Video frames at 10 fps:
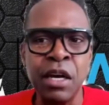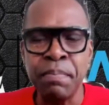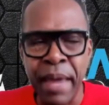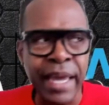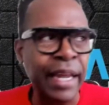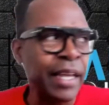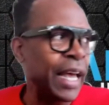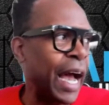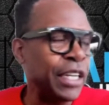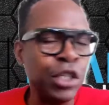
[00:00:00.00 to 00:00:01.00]
Man,
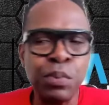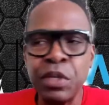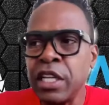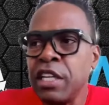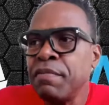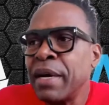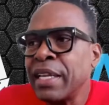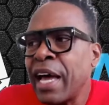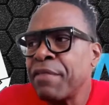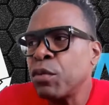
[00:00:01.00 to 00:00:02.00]
I just want to live my
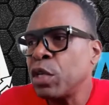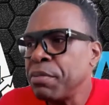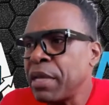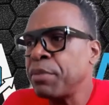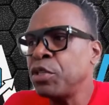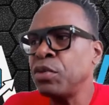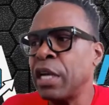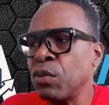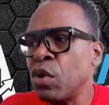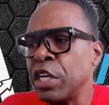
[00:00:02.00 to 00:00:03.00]
life. I want to be able to do what
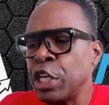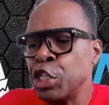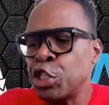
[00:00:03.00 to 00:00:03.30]
I want.